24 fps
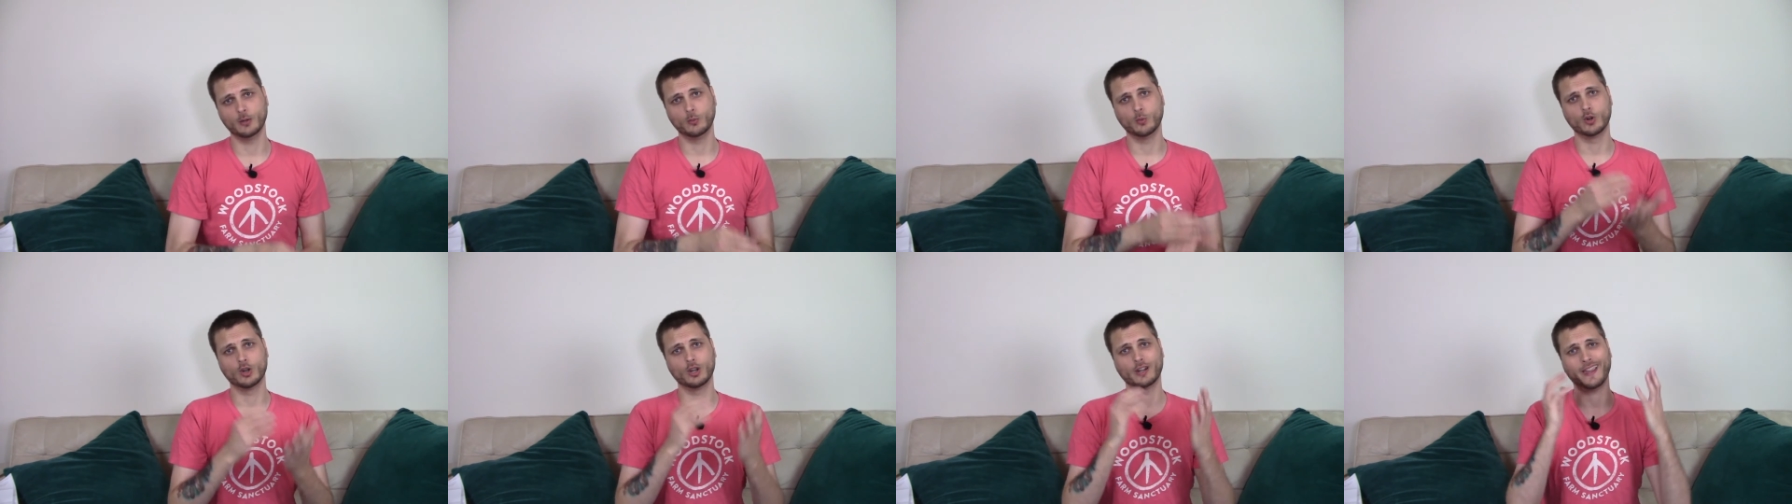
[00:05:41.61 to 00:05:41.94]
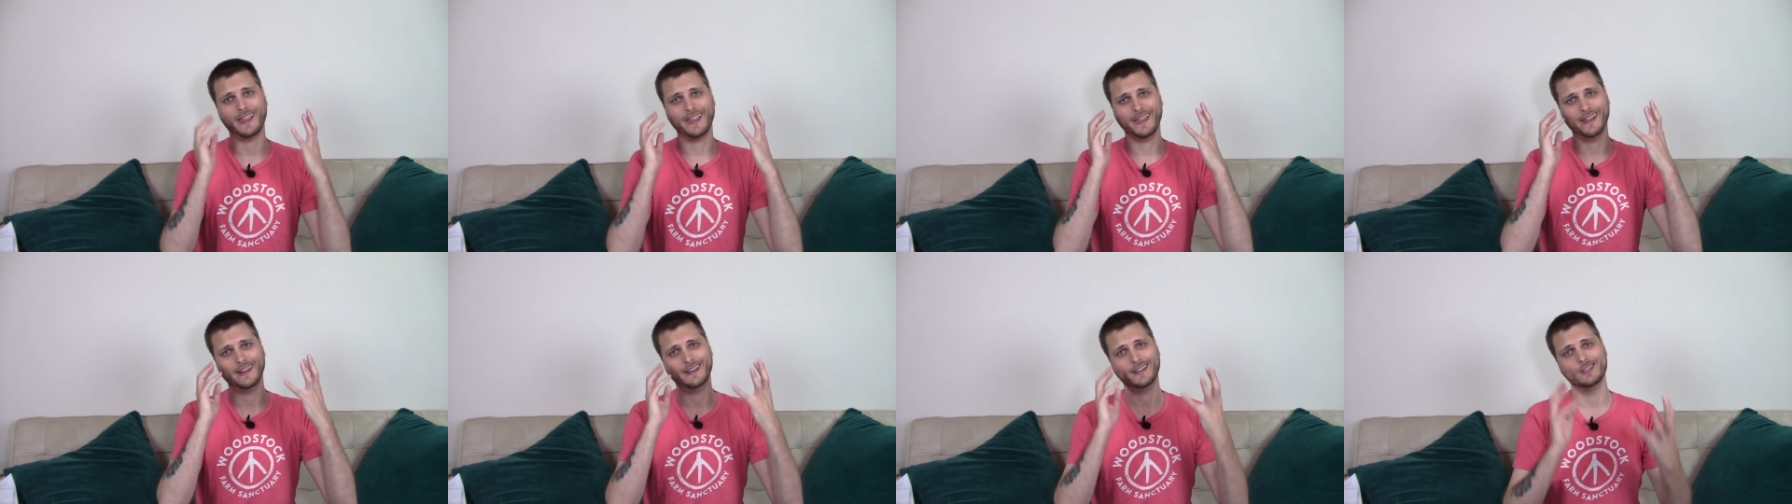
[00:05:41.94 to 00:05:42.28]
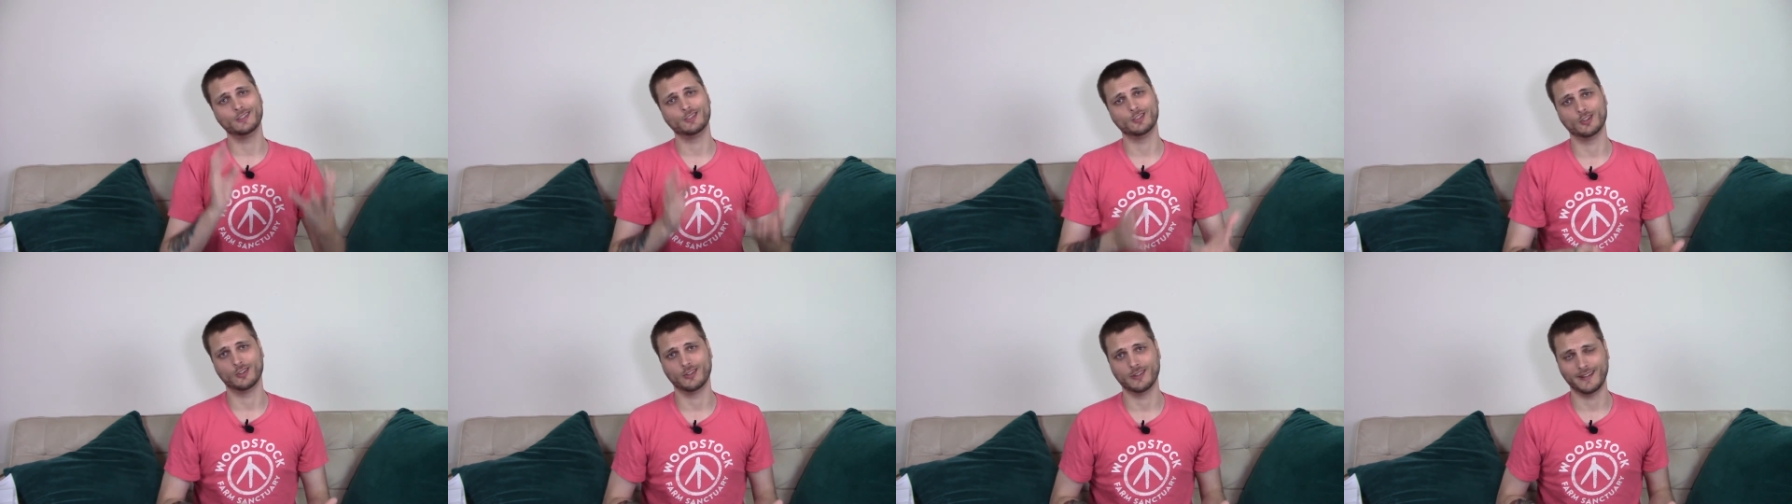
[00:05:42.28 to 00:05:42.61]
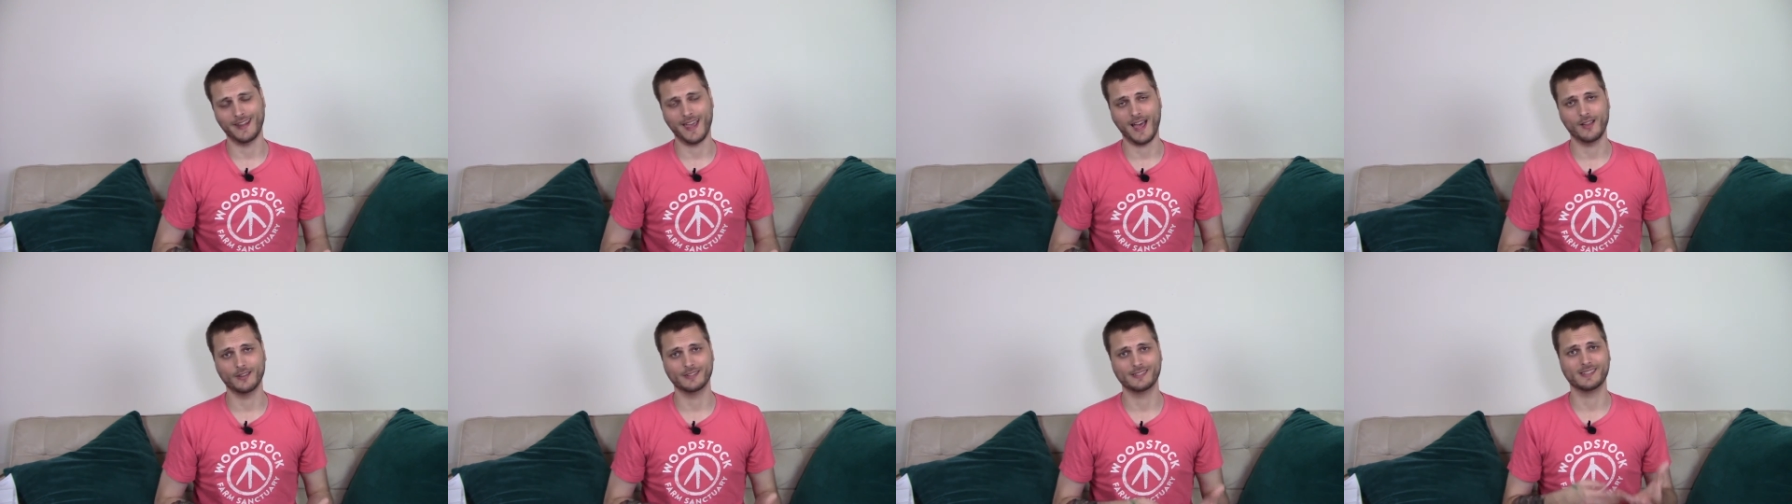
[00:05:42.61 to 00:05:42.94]
work and his urine
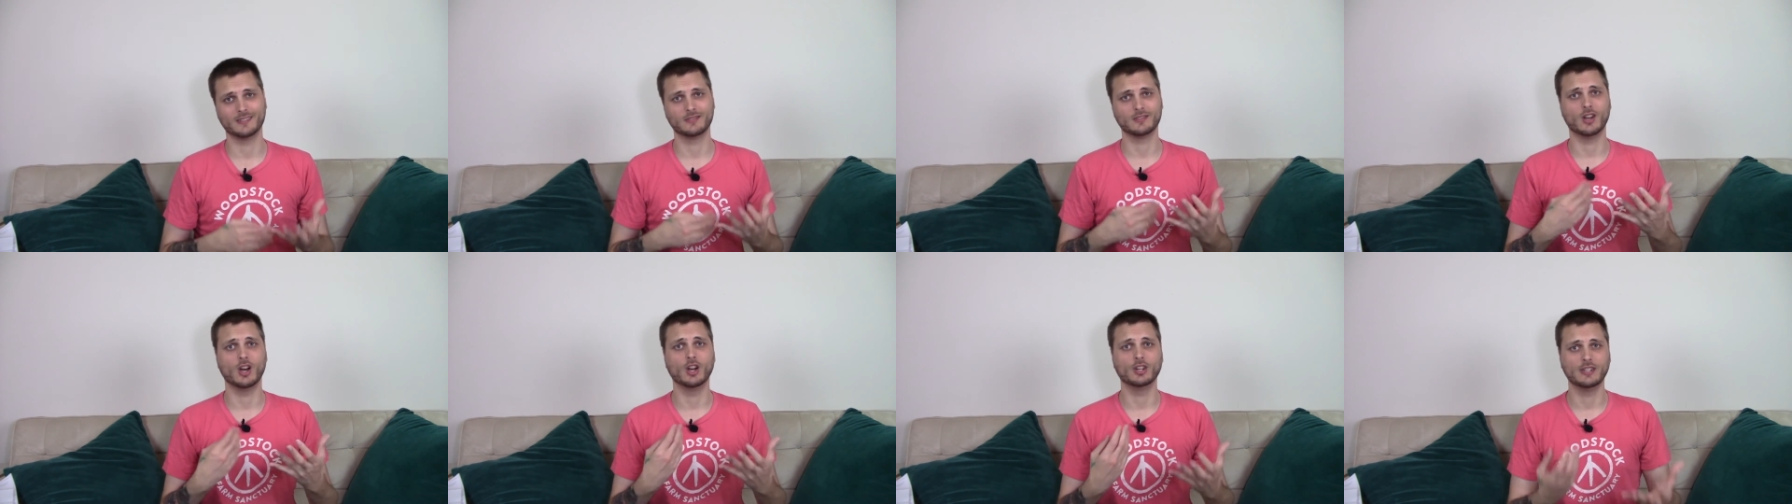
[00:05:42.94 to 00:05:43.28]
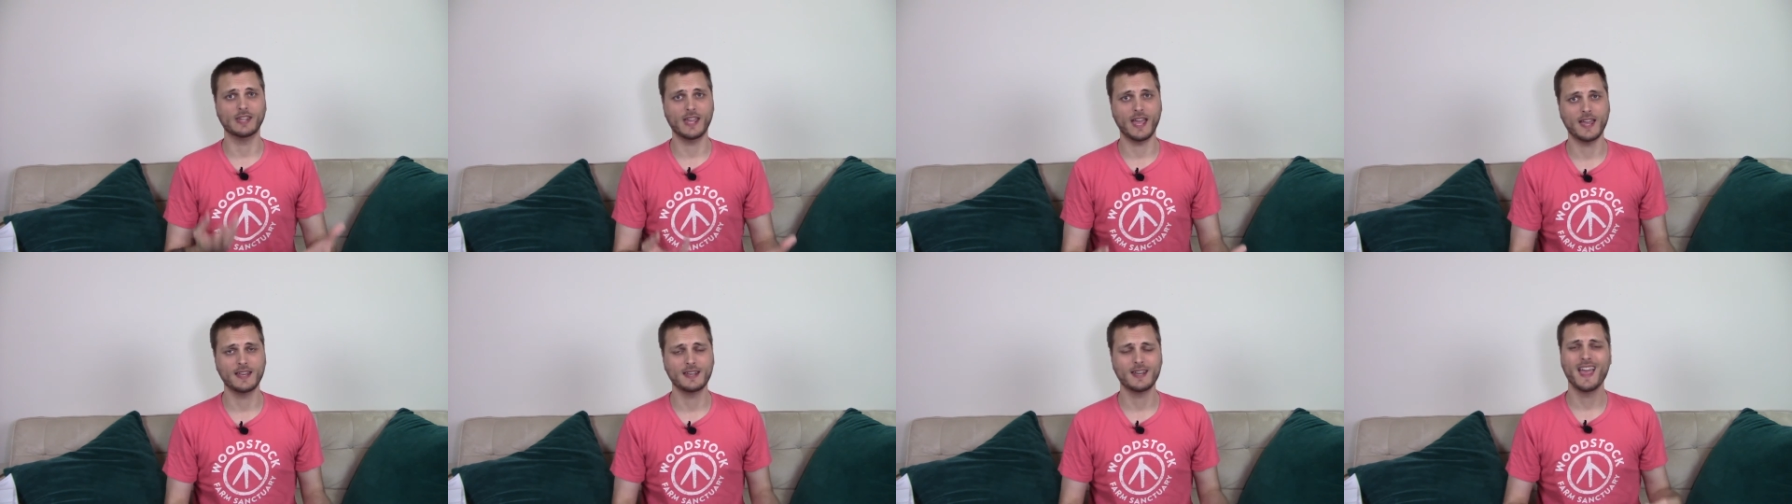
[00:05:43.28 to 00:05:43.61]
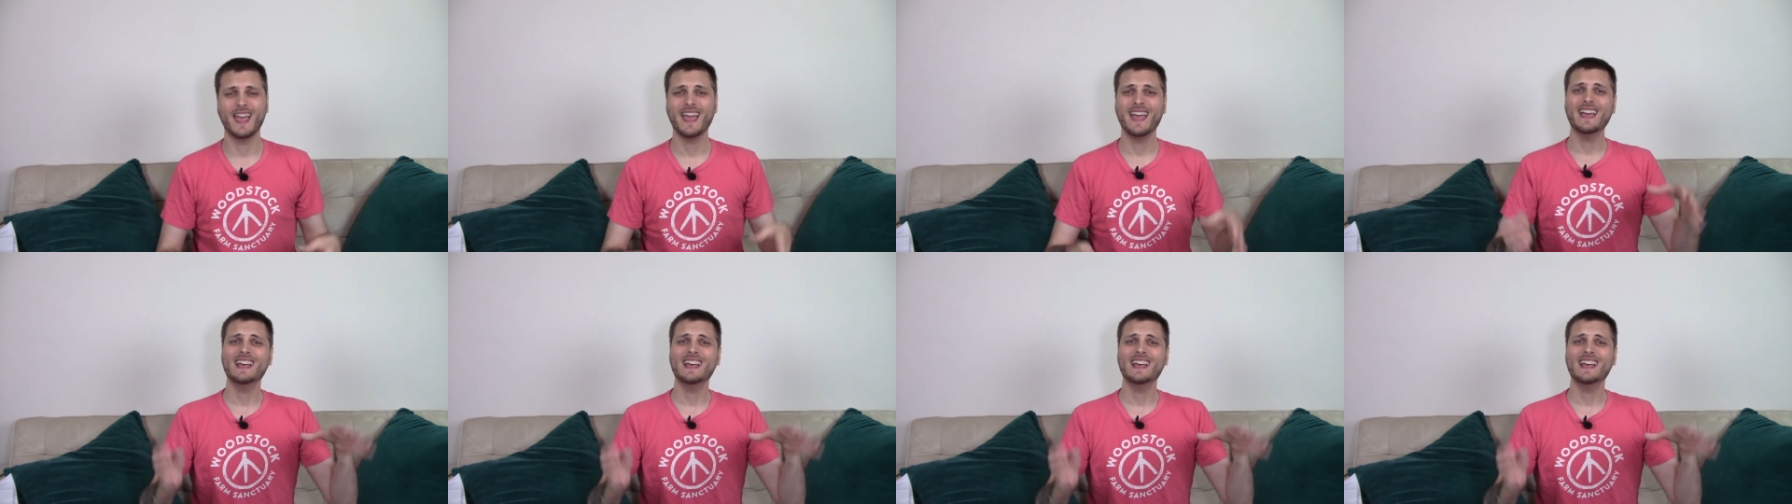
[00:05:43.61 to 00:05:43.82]
analysis again,